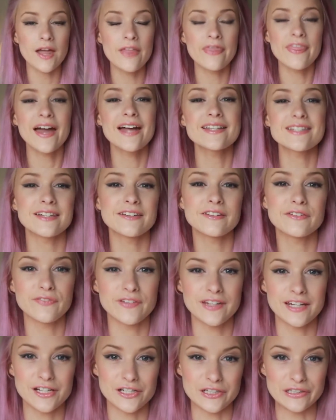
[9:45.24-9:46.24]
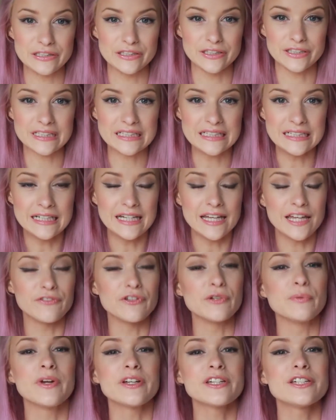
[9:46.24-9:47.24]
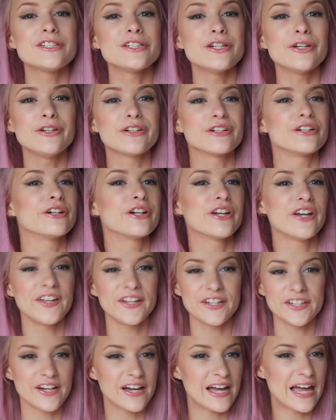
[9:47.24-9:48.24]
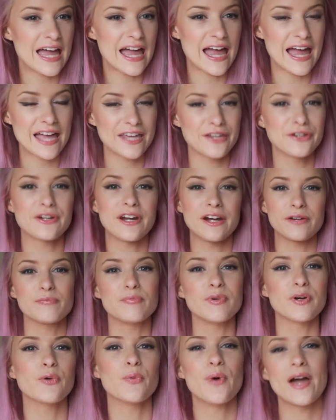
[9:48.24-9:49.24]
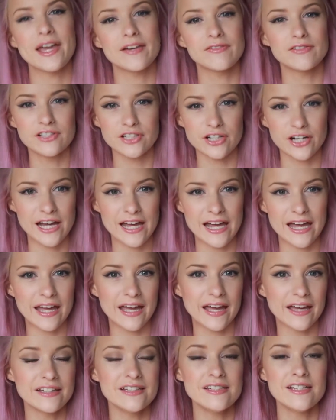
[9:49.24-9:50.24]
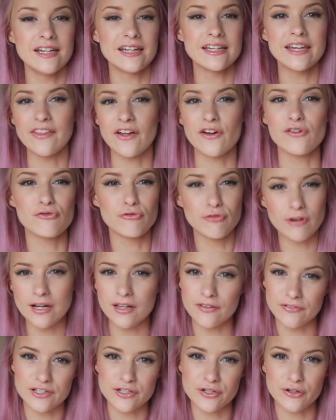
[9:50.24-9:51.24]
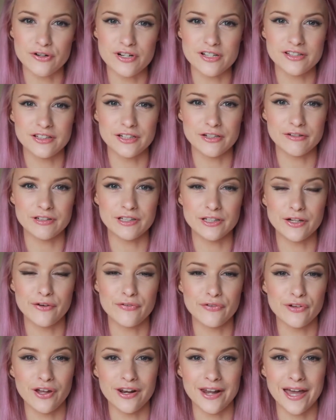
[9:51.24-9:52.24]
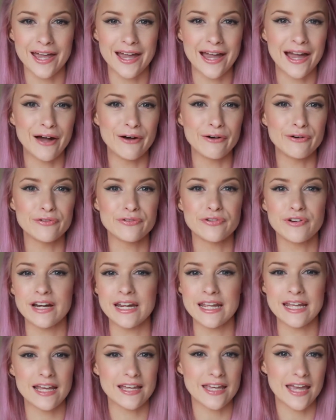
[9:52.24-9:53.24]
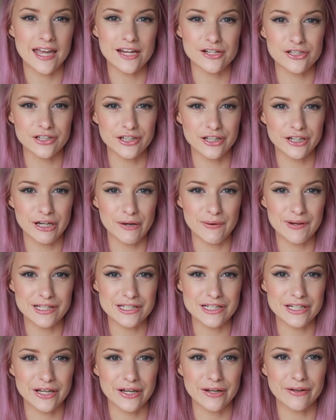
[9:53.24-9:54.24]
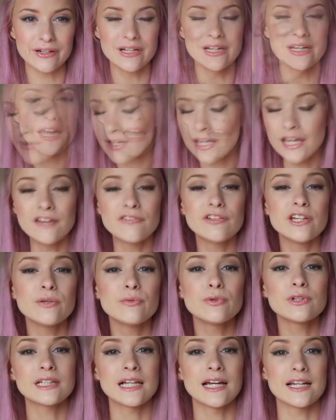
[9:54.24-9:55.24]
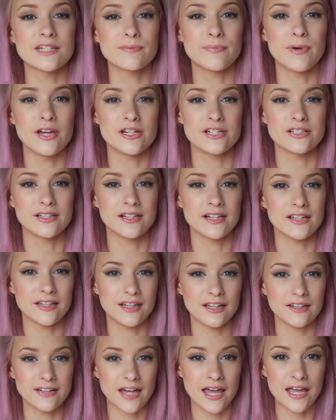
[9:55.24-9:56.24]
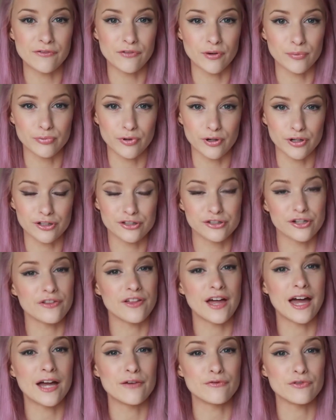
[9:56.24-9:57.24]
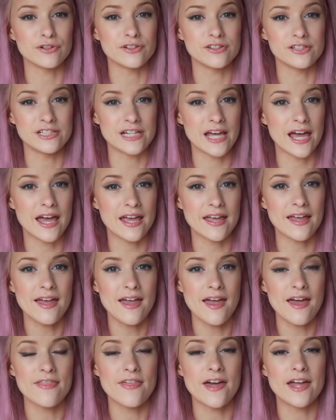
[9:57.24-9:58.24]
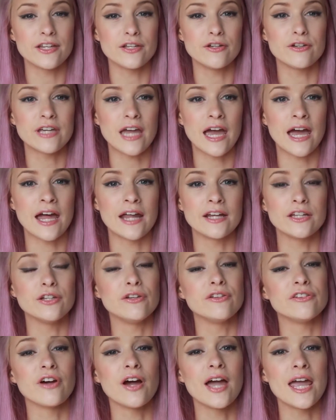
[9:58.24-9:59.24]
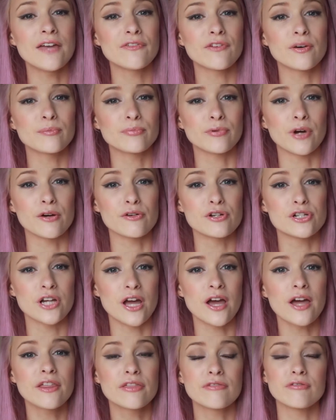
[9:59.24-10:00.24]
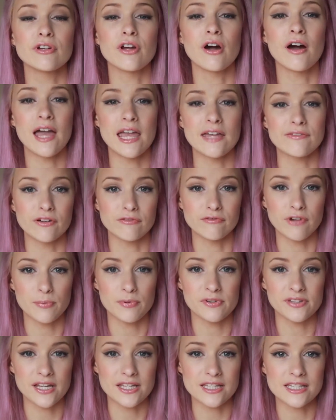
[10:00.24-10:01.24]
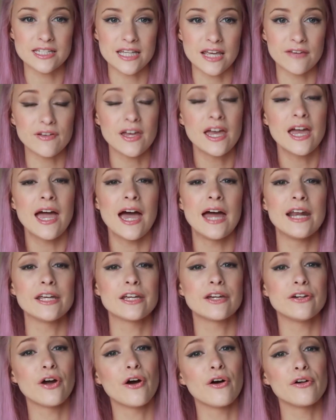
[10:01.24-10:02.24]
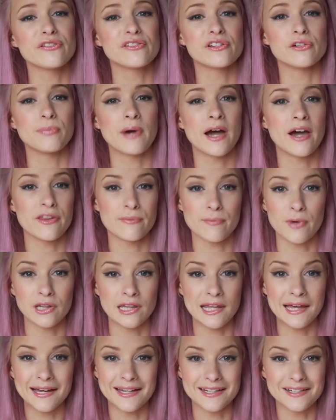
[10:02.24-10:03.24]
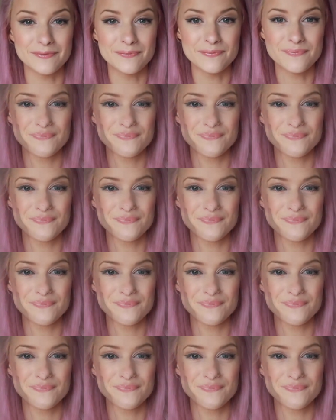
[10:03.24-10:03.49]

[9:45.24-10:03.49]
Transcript: And that is the finished look. If you wanted to, you could curl your hair, you could add big waves to your hair, get that real Victoria's Secret look for your night out, for any occasion that you're going to. If you would like to purchase any of these Avon products that I've used today, then you can use your Avon brochure through your Avon representative, and you can also buy them online.